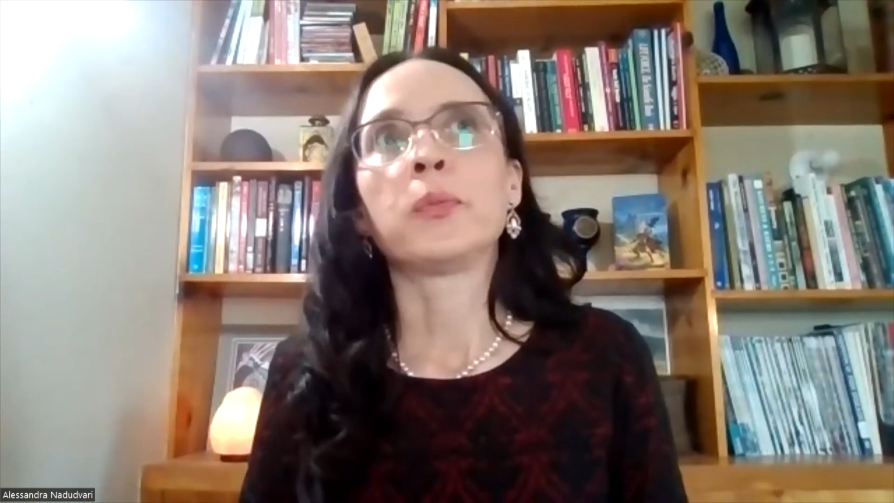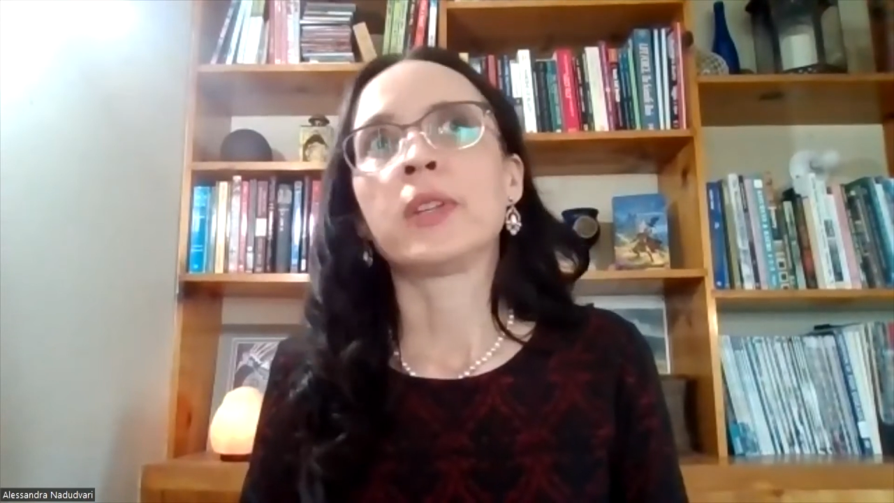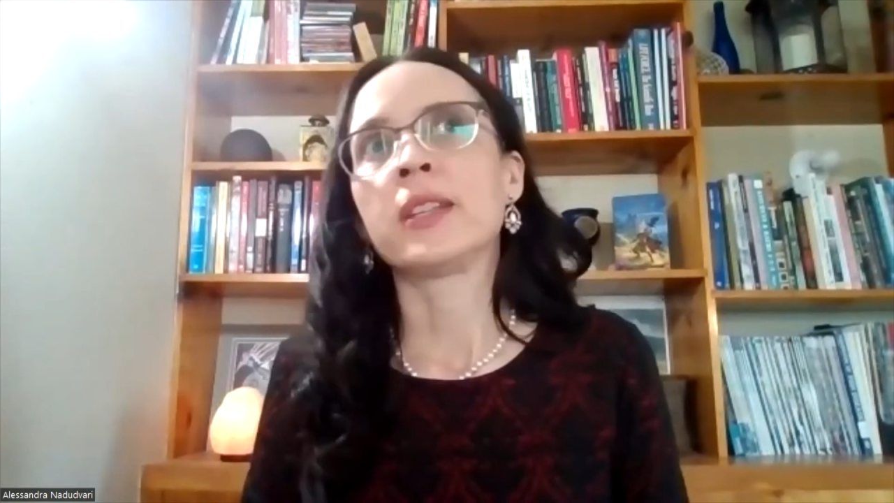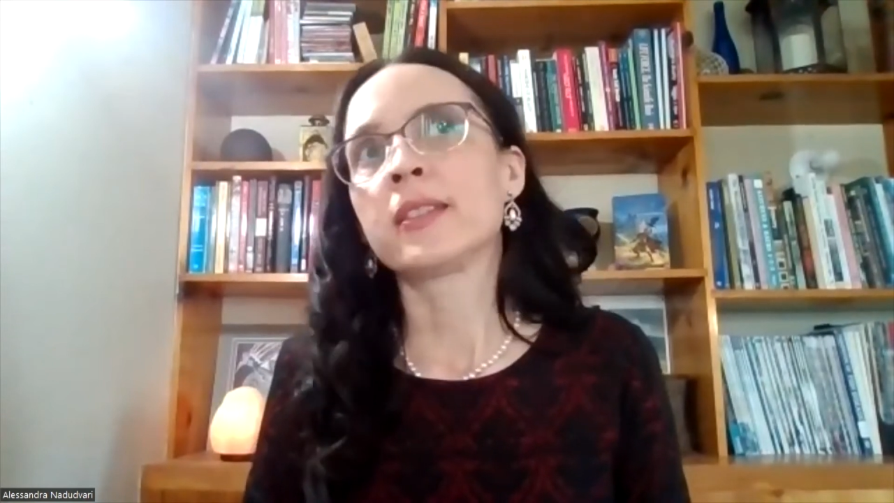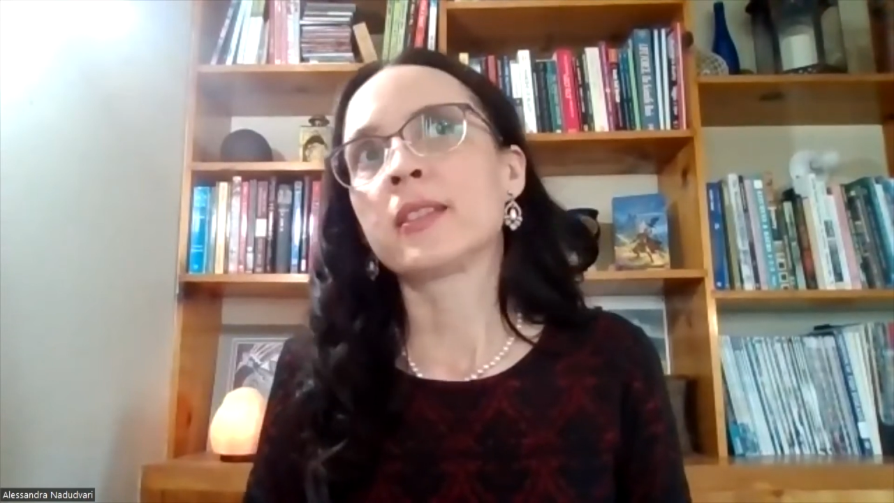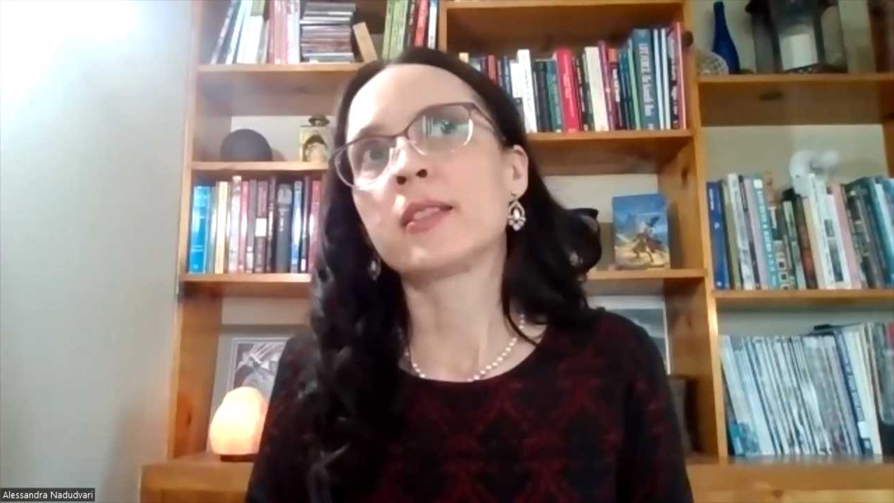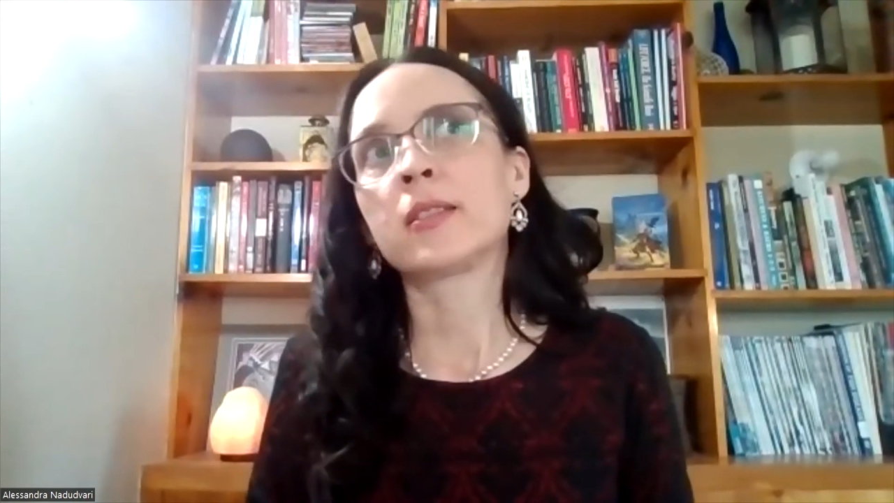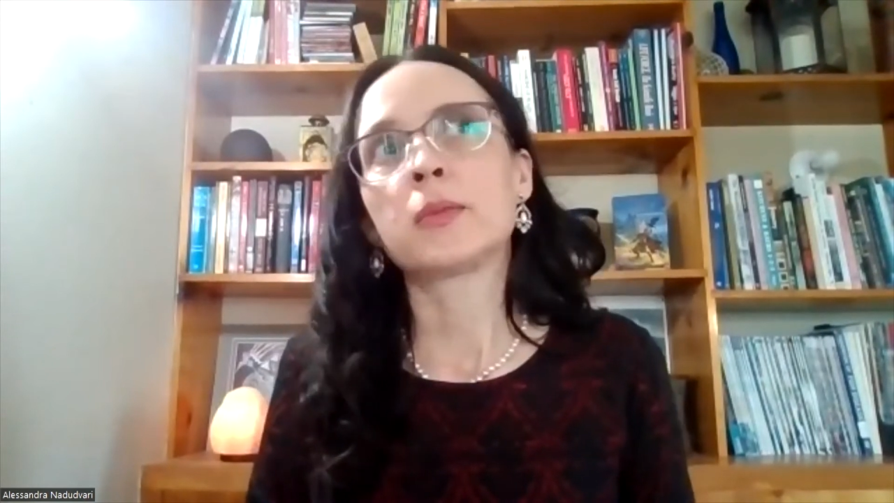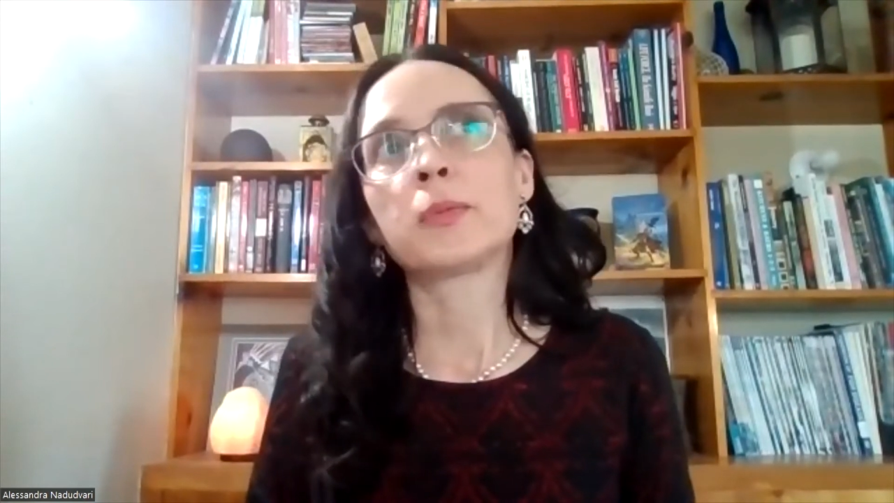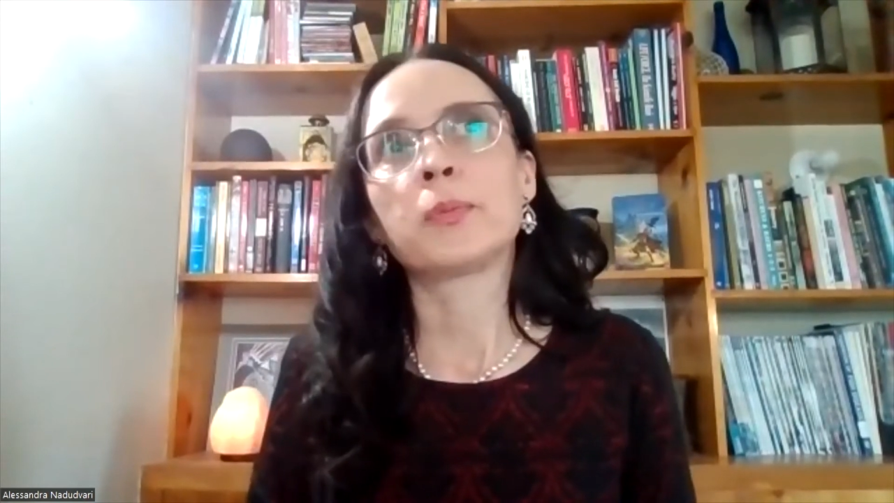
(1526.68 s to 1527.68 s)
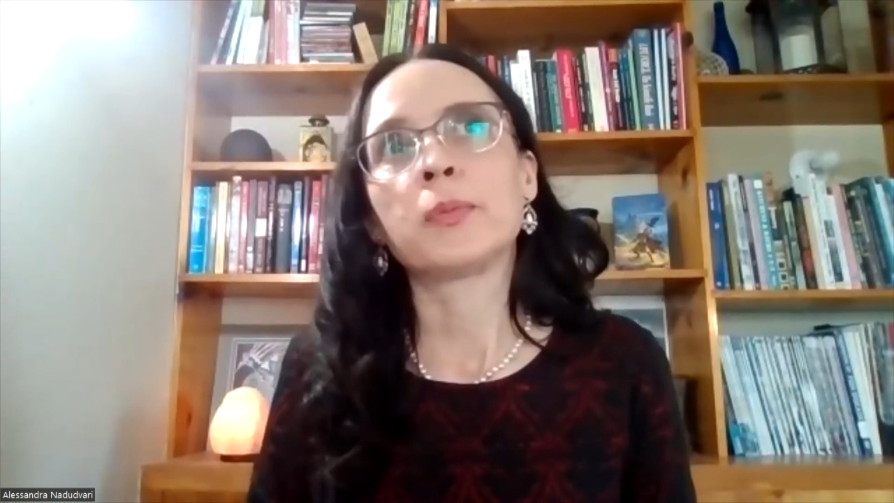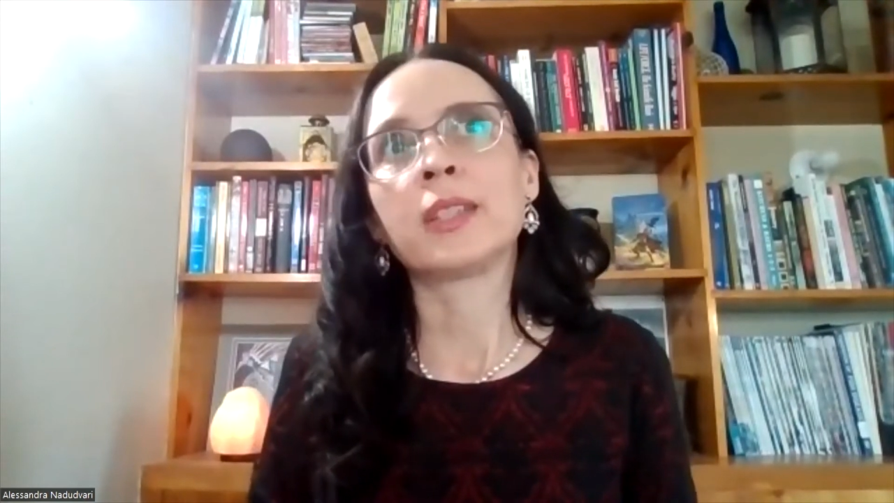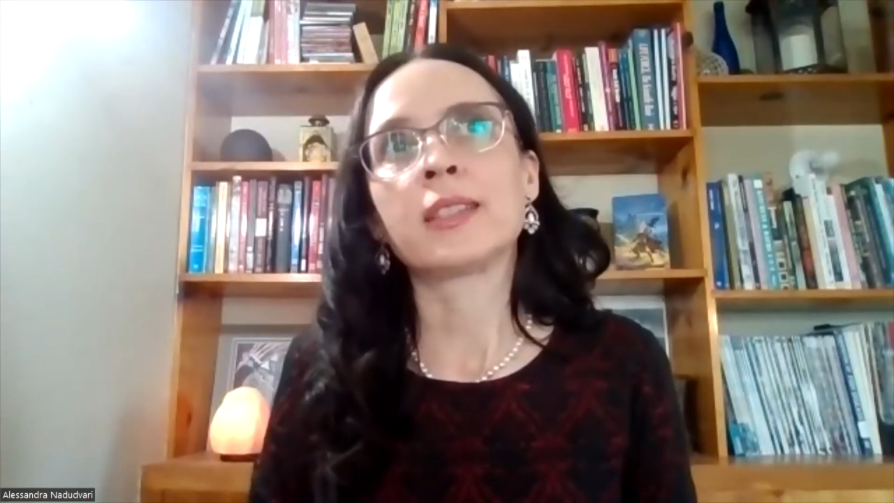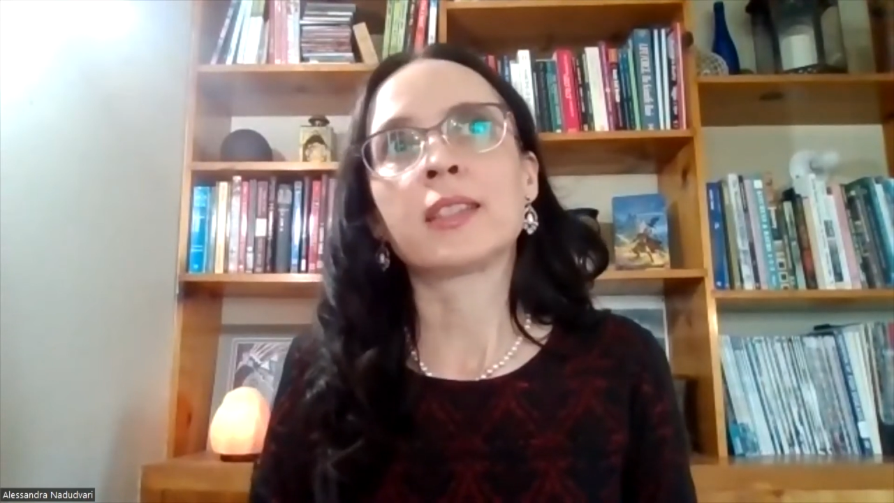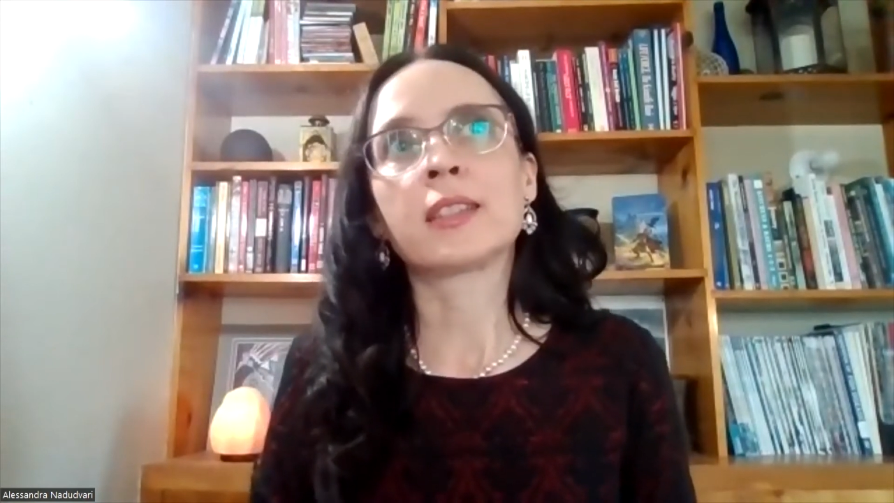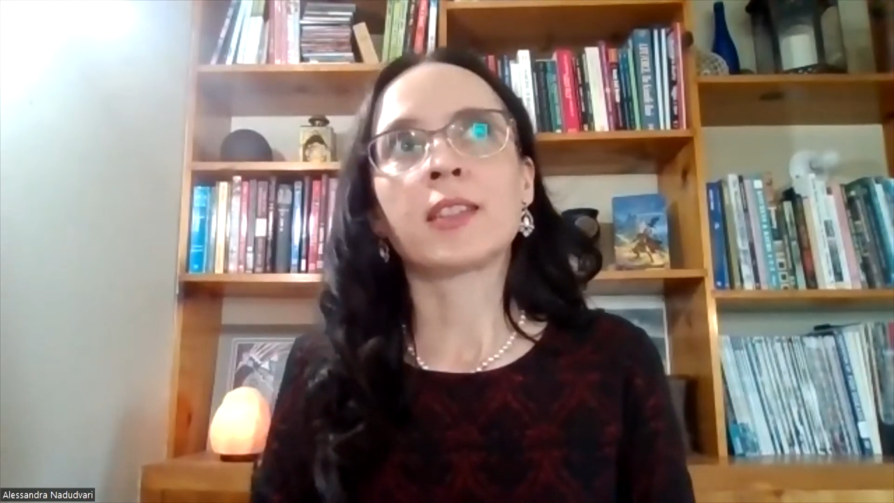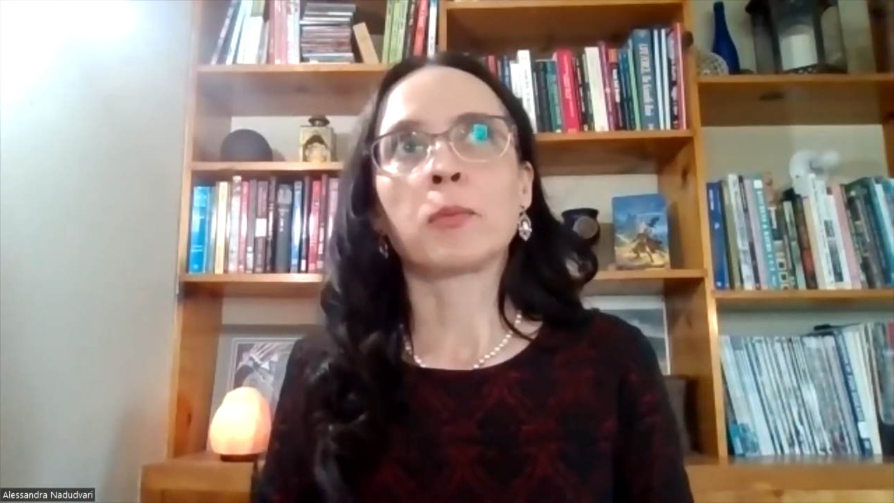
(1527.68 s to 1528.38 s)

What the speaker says: Is this